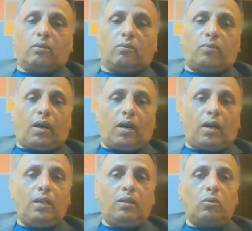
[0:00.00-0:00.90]
Wa
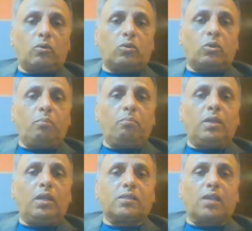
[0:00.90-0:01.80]
ahlul uqtatum
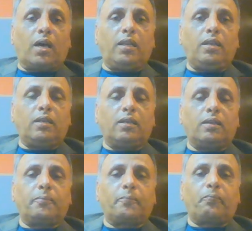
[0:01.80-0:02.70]
min lisani,
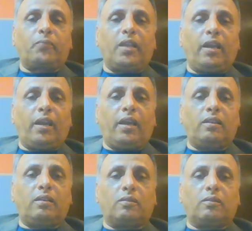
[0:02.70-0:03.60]

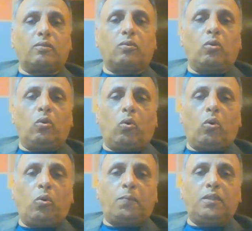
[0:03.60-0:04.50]
and
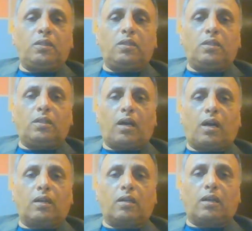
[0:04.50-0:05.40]
open the
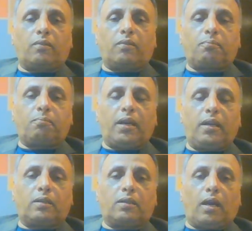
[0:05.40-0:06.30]
knot of my
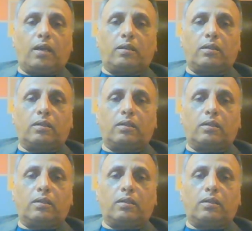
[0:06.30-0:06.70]
tongue.